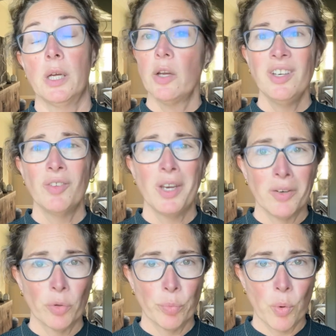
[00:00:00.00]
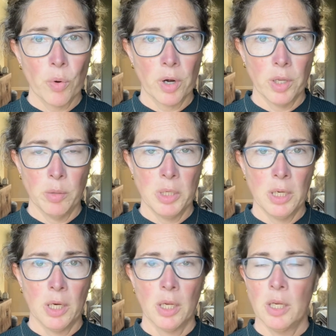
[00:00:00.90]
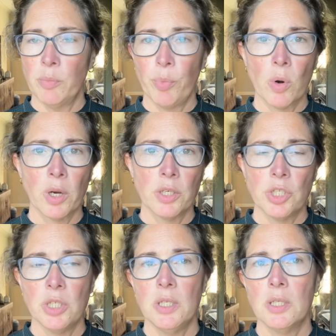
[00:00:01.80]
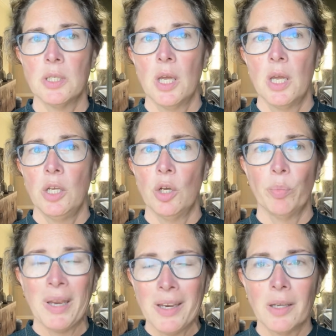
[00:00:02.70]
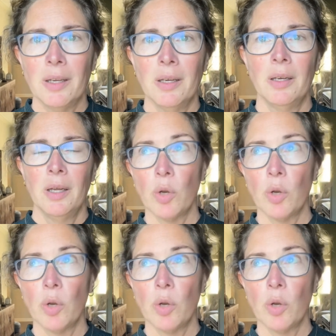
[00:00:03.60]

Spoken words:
I couldn't even handle pork in the beginning, and pork and cheese, bacon.